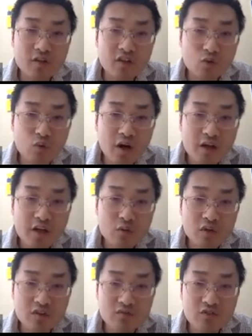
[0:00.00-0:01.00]
dy
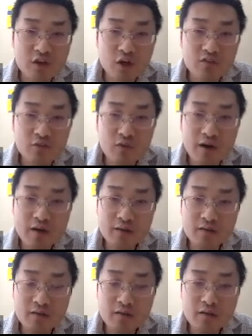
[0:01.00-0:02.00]
equals v of y
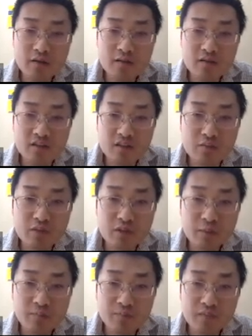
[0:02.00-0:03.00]
db.